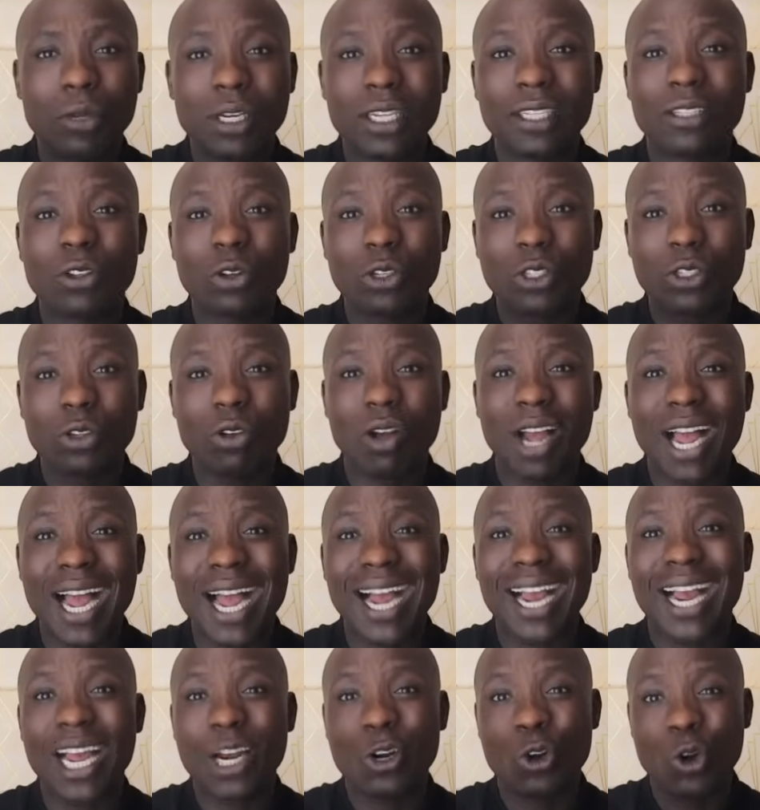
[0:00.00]
which is also
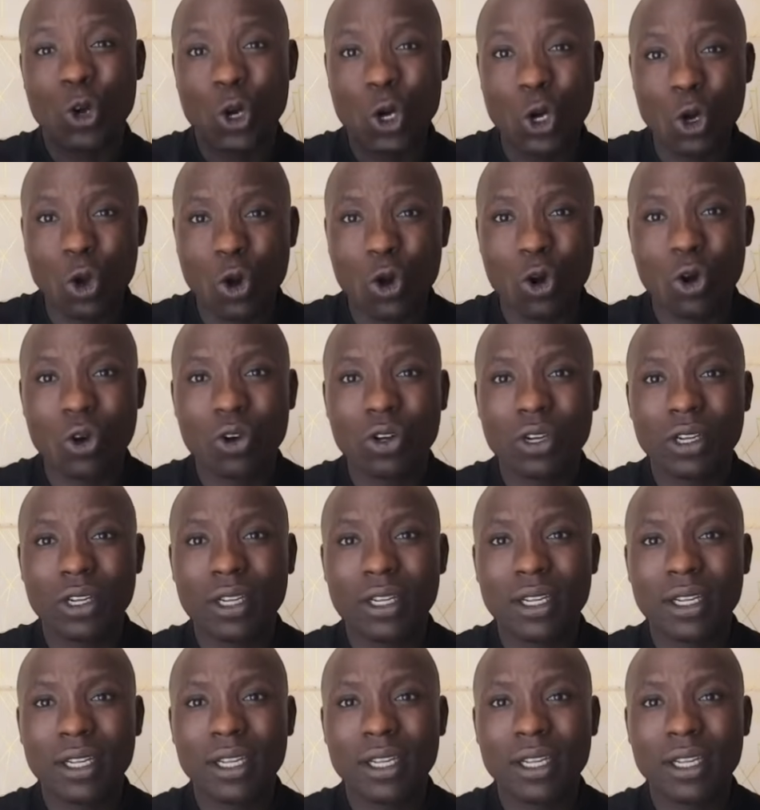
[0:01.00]
anchored on law,